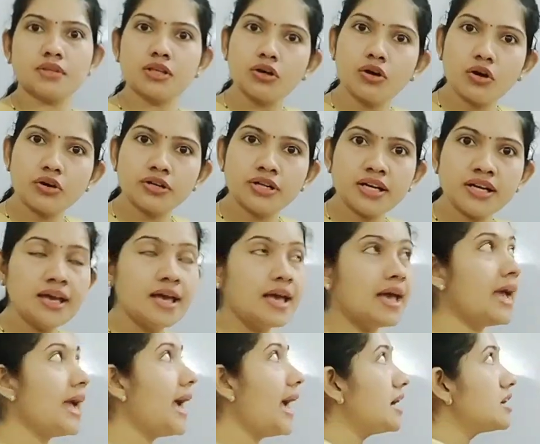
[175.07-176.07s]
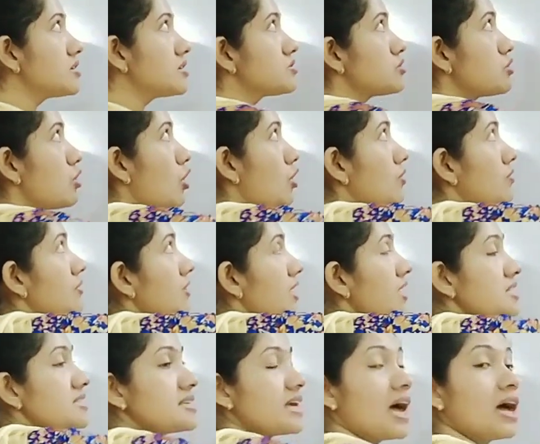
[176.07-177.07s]
Got it? And
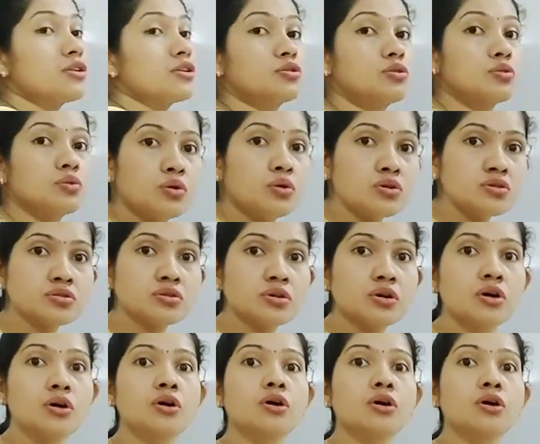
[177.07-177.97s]
solvents are those